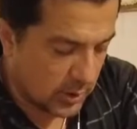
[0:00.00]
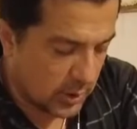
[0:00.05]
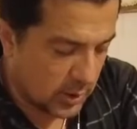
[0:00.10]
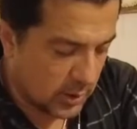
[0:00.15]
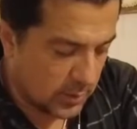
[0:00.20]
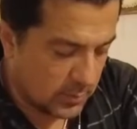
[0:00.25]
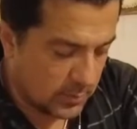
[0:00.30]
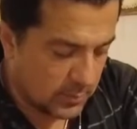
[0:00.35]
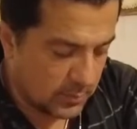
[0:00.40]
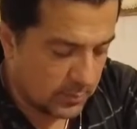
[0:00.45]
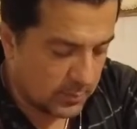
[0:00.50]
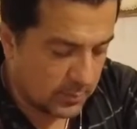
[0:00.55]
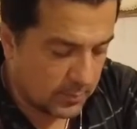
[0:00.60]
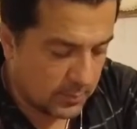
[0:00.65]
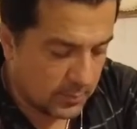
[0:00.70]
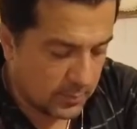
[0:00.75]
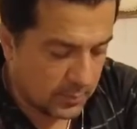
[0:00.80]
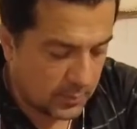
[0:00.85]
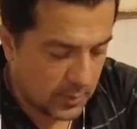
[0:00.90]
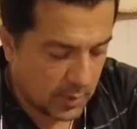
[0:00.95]
am
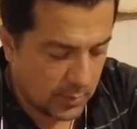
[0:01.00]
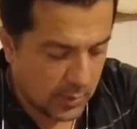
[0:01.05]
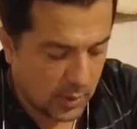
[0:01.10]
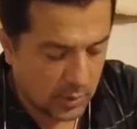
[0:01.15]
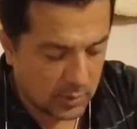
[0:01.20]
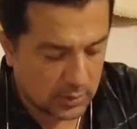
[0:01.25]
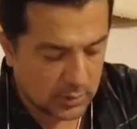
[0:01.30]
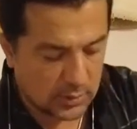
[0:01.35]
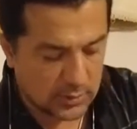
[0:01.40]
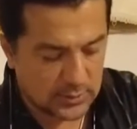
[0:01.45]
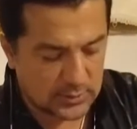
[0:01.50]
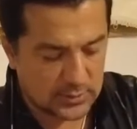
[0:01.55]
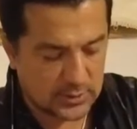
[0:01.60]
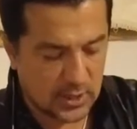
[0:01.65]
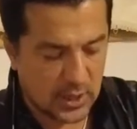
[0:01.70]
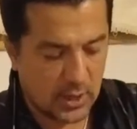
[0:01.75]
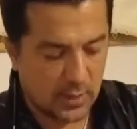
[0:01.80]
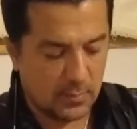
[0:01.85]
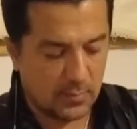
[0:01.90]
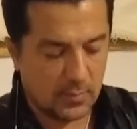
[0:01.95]
about the
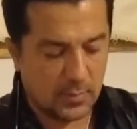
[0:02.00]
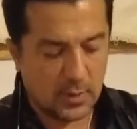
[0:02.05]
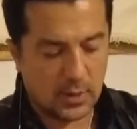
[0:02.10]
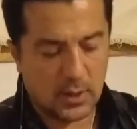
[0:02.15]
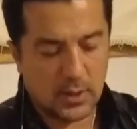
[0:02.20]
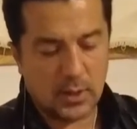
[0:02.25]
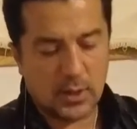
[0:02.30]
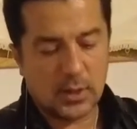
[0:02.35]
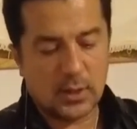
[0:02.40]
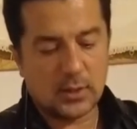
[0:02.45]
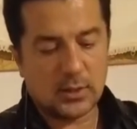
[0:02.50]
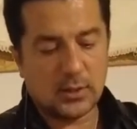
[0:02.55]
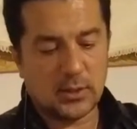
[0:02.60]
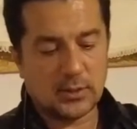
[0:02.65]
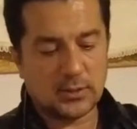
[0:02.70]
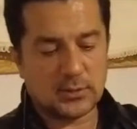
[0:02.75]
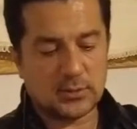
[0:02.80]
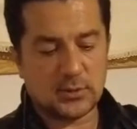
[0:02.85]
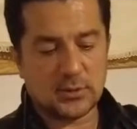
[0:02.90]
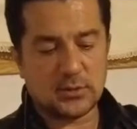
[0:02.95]
same
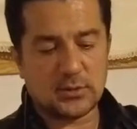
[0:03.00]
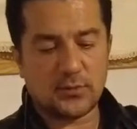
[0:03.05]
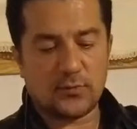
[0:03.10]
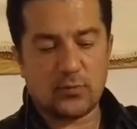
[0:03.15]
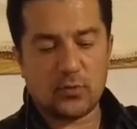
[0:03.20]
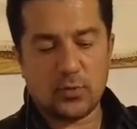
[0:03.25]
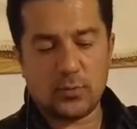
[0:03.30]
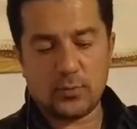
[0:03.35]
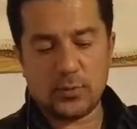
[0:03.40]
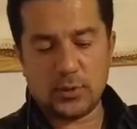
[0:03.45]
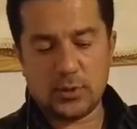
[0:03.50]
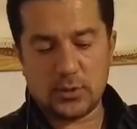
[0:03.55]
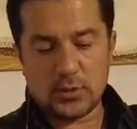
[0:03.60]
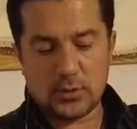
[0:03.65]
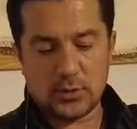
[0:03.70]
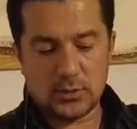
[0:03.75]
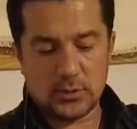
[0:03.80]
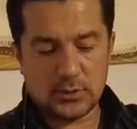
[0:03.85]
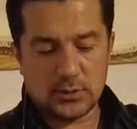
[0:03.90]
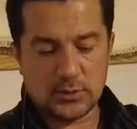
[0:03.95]
distance from the
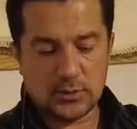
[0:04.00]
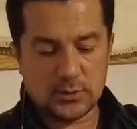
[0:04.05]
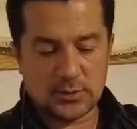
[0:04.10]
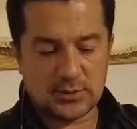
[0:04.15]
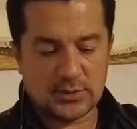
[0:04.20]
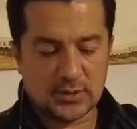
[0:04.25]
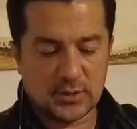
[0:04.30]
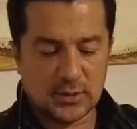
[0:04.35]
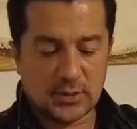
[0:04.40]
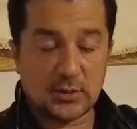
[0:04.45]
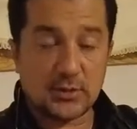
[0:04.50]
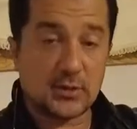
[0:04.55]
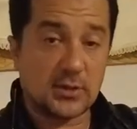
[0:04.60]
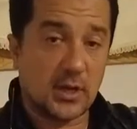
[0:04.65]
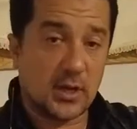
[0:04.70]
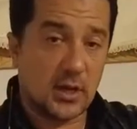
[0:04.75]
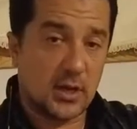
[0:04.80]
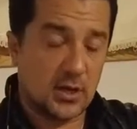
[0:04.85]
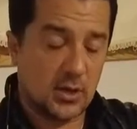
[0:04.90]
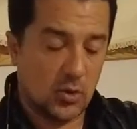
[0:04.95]
slit that
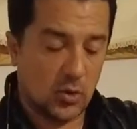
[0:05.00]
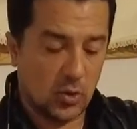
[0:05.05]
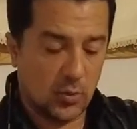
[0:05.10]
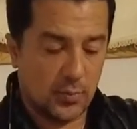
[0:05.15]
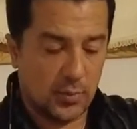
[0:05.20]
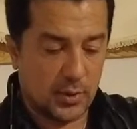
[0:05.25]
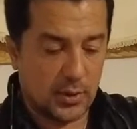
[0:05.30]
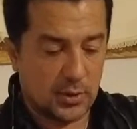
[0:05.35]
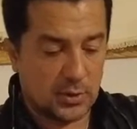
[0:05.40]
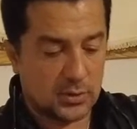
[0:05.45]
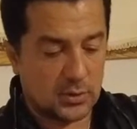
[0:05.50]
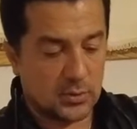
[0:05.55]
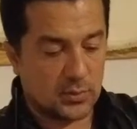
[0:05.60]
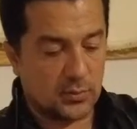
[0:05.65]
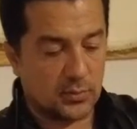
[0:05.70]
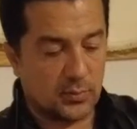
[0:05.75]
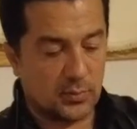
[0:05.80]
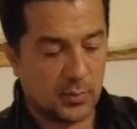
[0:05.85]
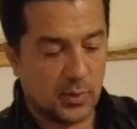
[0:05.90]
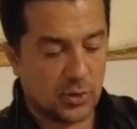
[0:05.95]
I opened,
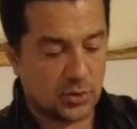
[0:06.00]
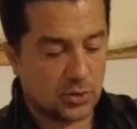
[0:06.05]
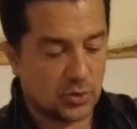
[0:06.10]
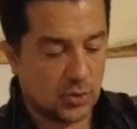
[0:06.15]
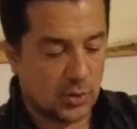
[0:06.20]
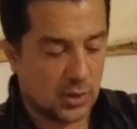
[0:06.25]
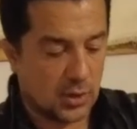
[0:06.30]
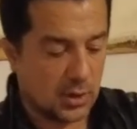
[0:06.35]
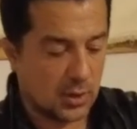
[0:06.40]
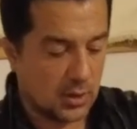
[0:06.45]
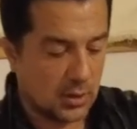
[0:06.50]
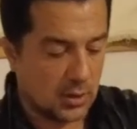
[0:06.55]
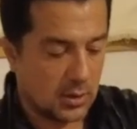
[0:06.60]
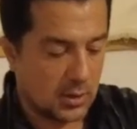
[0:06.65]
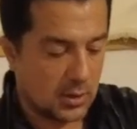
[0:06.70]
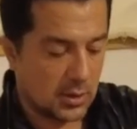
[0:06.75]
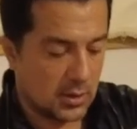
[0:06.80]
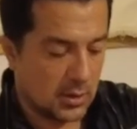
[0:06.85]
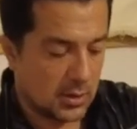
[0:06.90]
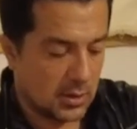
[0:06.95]
measuring,
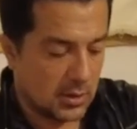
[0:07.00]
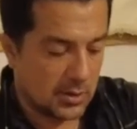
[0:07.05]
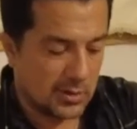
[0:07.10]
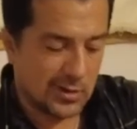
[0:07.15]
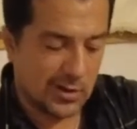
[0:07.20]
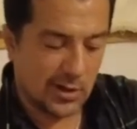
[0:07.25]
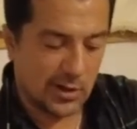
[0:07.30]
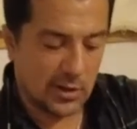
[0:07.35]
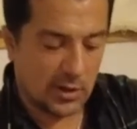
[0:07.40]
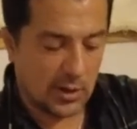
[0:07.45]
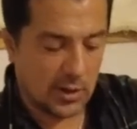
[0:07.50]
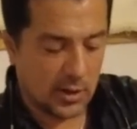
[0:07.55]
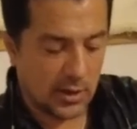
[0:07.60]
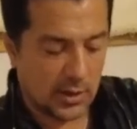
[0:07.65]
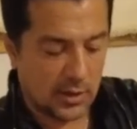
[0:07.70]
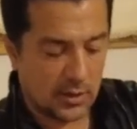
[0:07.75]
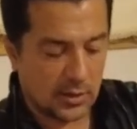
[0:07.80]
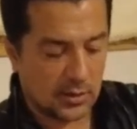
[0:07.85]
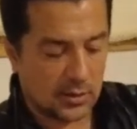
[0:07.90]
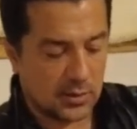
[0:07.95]
kind of eyeing
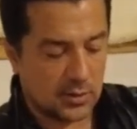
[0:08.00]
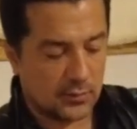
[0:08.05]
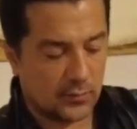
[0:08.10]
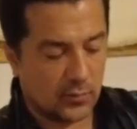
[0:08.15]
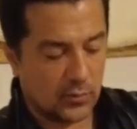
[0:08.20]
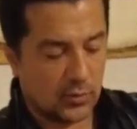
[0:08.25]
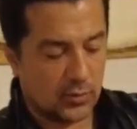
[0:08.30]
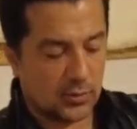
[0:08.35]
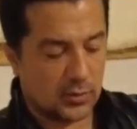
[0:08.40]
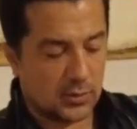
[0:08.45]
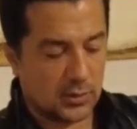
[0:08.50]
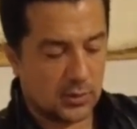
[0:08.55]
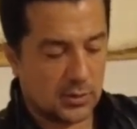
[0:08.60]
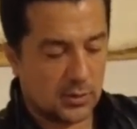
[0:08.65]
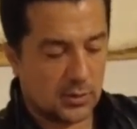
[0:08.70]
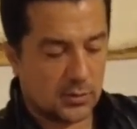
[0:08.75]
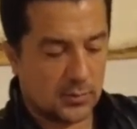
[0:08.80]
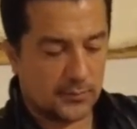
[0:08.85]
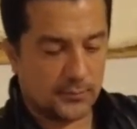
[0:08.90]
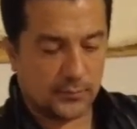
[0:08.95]
it for
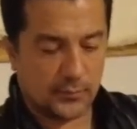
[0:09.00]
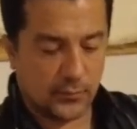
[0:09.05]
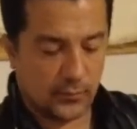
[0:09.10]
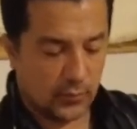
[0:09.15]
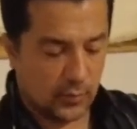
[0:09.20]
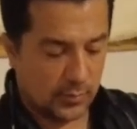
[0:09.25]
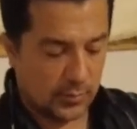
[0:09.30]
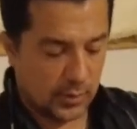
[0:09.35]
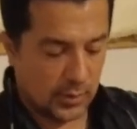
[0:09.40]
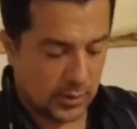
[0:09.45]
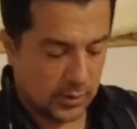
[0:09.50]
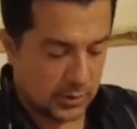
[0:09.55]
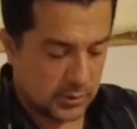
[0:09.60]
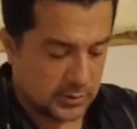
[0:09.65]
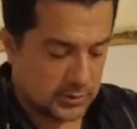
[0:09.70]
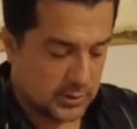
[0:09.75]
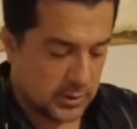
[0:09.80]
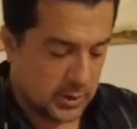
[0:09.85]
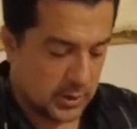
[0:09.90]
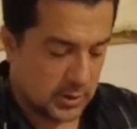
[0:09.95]
from the other
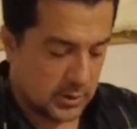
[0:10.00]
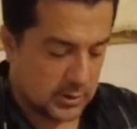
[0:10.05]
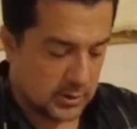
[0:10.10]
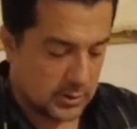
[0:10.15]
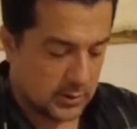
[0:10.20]
side.